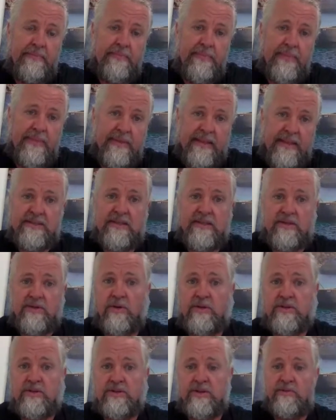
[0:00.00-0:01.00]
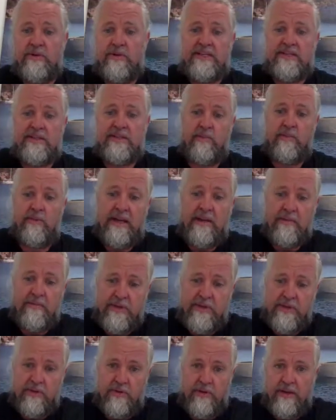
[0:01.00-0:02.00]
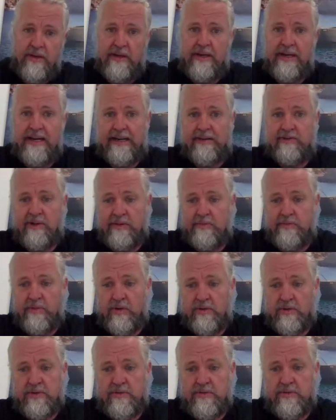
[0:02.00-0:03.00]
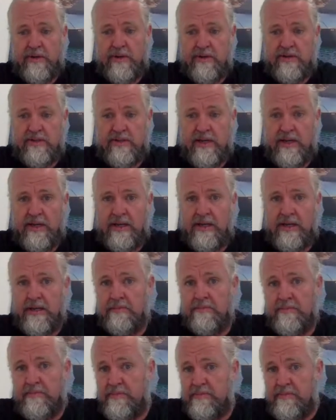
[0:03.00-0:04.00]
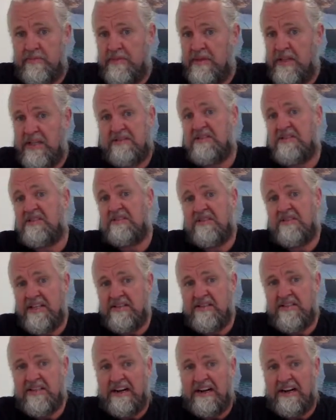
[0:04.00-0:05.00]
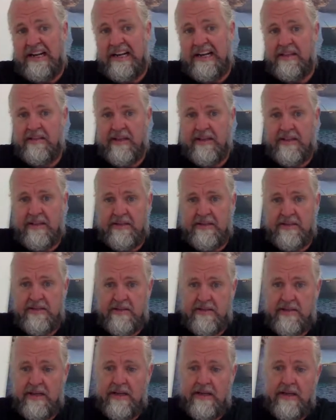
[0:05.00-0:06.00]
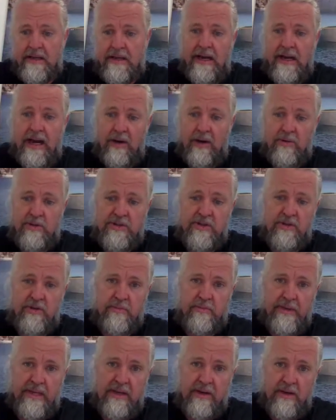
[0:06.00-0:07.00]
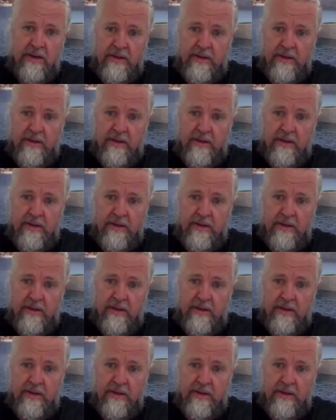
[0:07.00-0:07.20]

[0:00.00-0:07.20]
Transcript: this is also a reason why I'm doing the electric boats, because it's just clean and it's how it should be in